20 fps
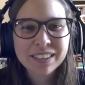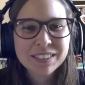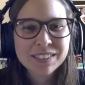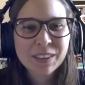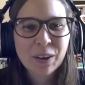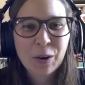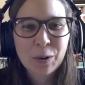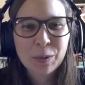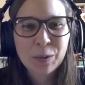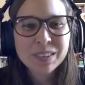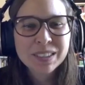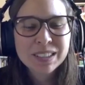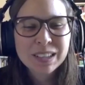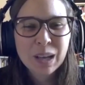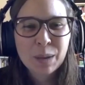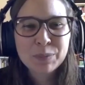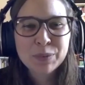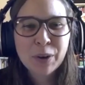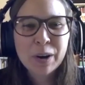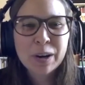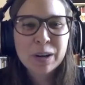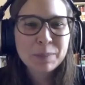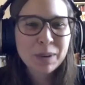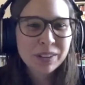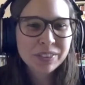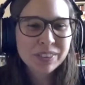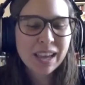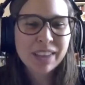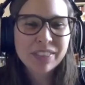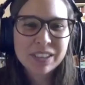So I'm sorry
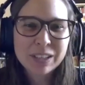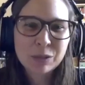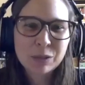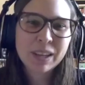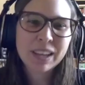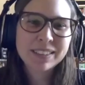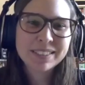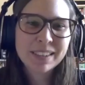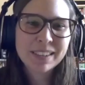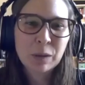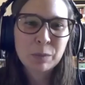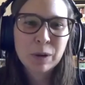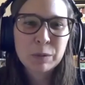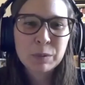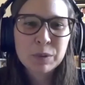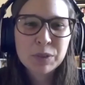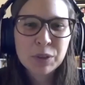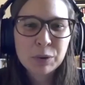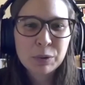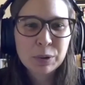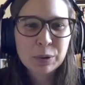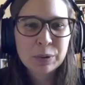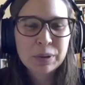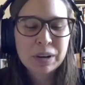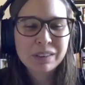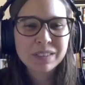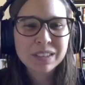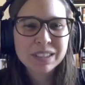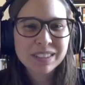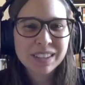about that you can't celebrate with the crew and
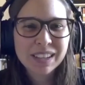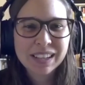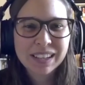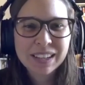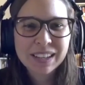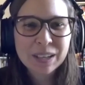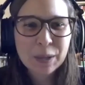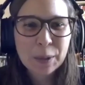everything.